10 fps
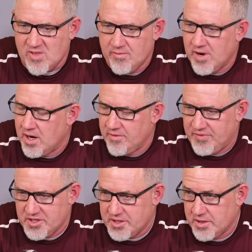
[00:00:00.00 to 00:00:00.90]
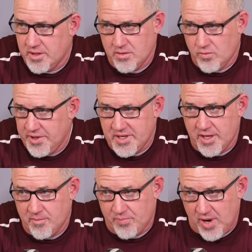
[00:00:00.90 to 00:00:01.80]
very efficiently. We
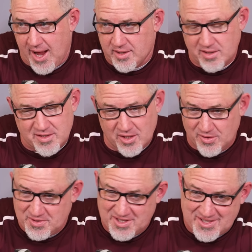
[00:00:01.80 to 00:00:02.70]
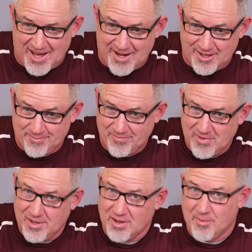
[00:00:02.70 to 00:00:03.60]
didn't practice, so it was just kind of,
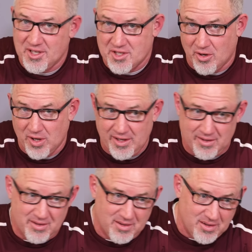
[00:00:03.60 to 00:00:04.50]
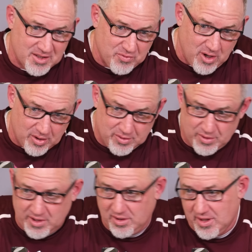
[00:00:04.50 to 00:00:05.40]
let me show it, let's walk
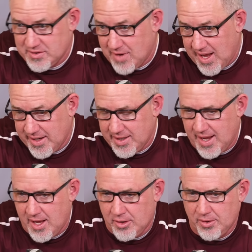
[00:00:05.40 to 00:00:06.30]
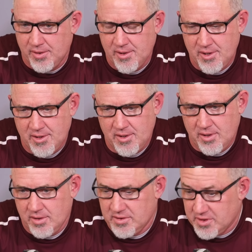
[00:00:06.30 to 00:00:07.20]
through it, let's write it down.
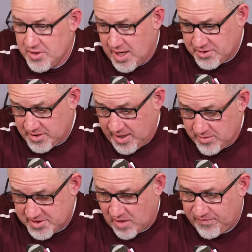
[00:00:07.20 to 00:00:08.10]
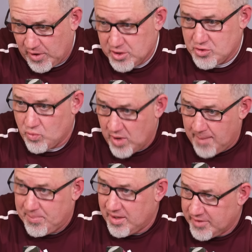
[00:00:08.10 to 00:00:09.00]
So yesterday was our first
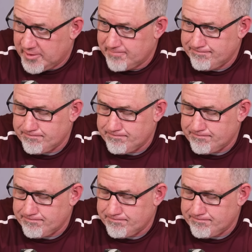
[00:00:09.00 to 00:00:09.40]
rep of it,